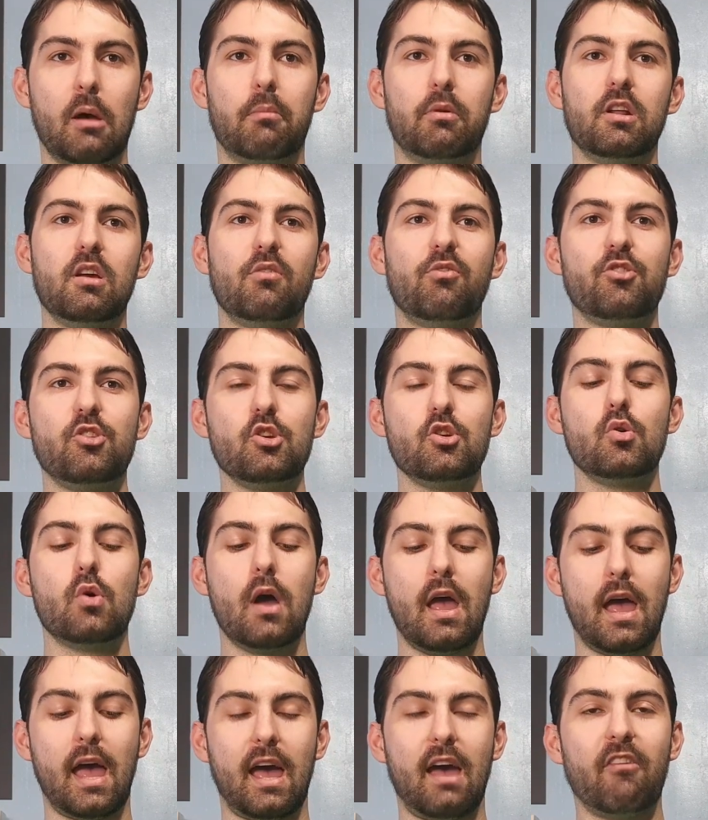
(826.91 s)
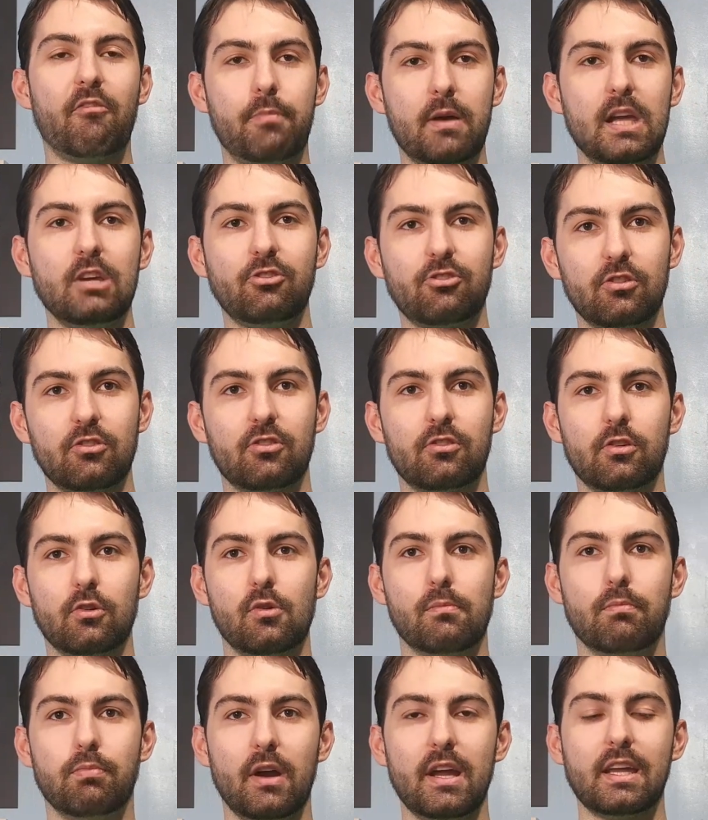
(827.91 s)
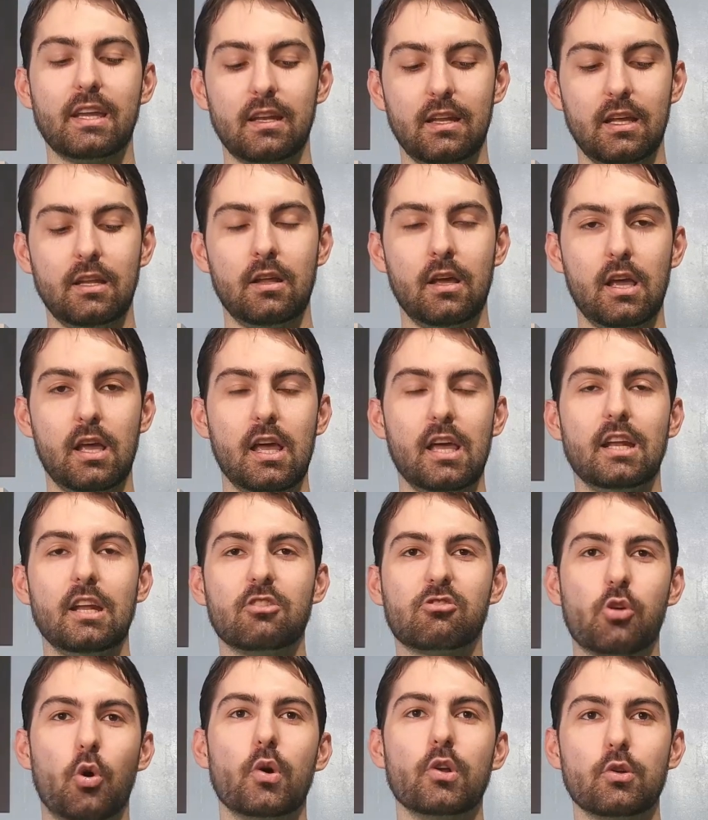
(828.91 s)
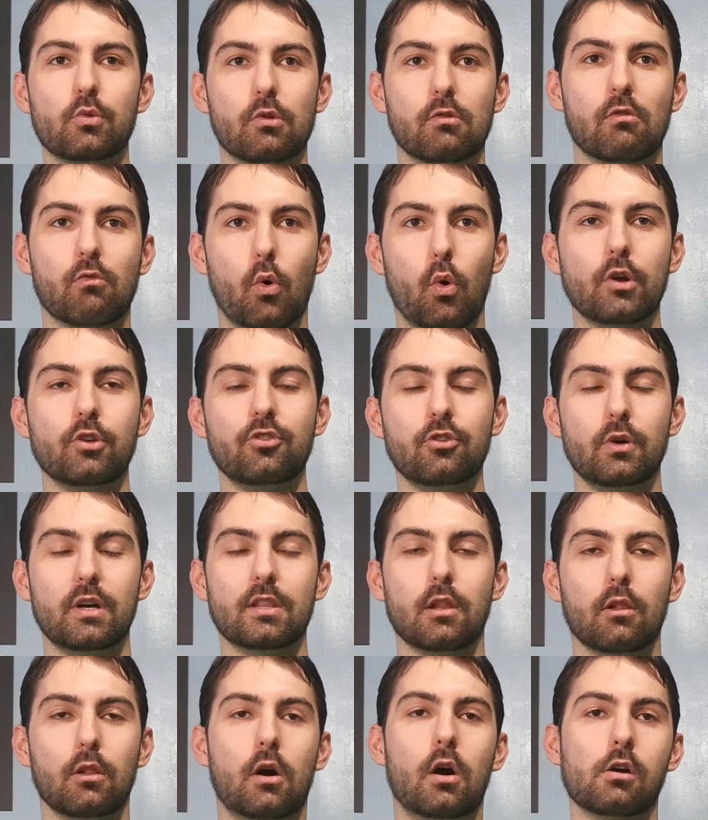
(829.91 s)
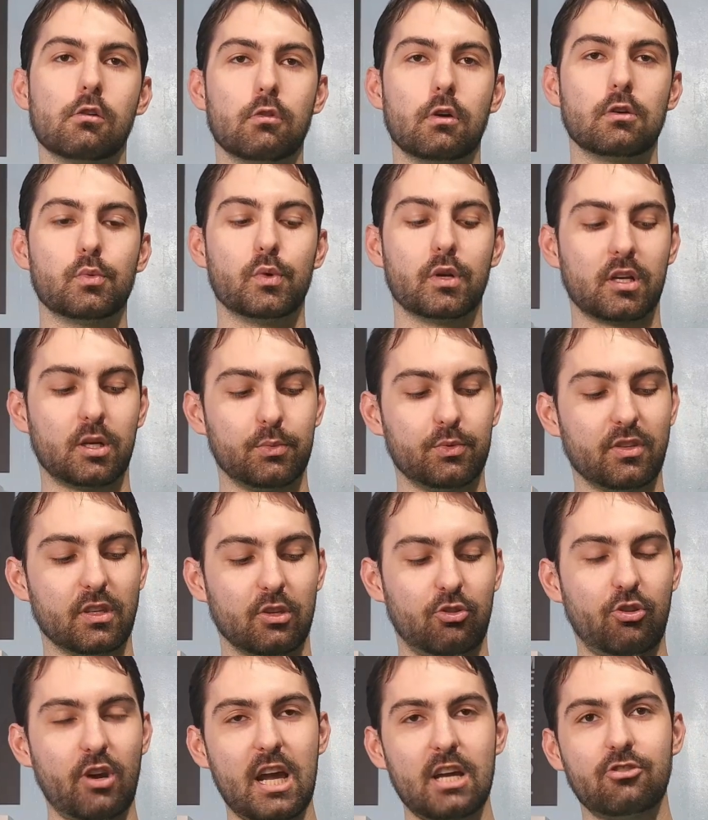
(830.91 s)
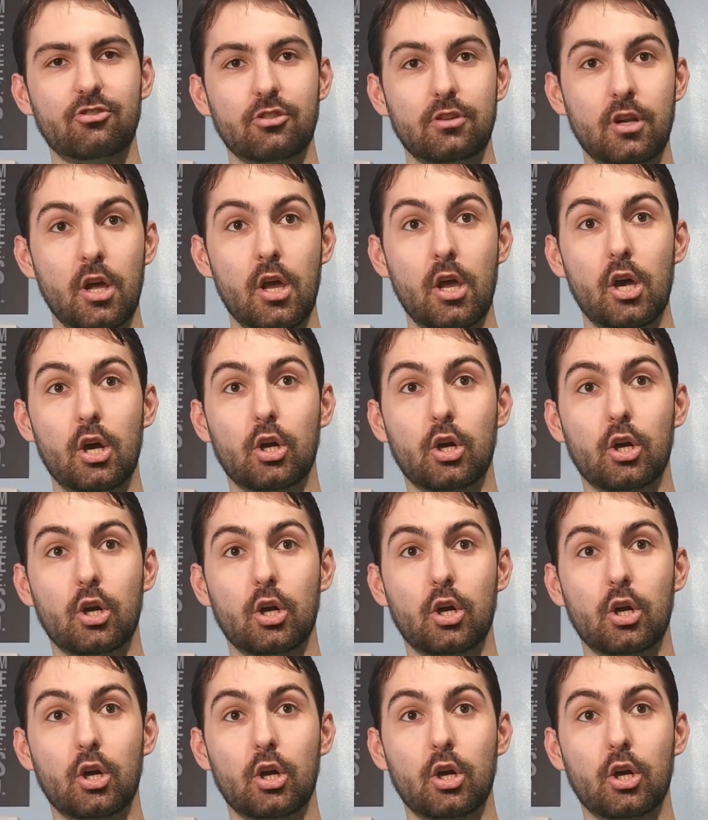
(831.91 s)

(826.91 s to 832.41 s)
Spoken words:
But if you have patience to break it in, it is going to reward you in the long run when it comes to the traction,